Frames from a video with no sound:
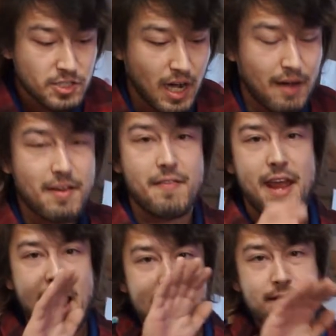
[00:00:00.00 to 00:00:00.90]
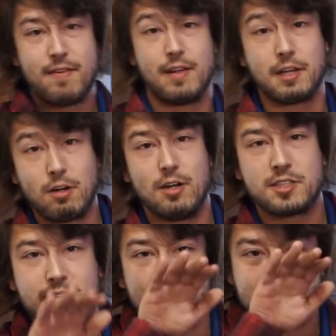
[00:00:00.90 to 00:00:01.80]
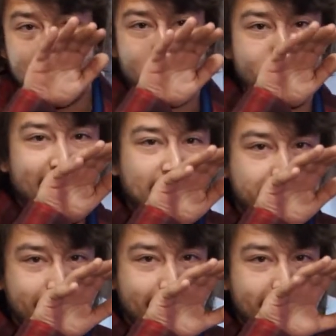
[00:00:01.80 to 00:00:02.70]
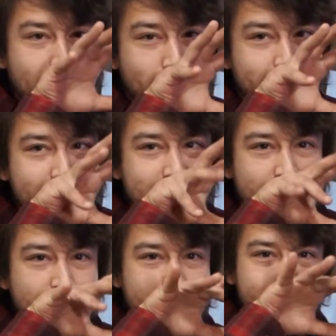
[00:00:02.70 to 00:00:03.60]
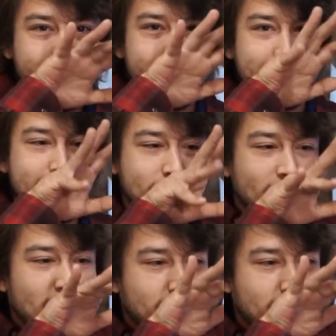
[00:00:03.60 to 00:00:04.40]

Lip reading: off, they have, like all snails, a radula, which is essentially like this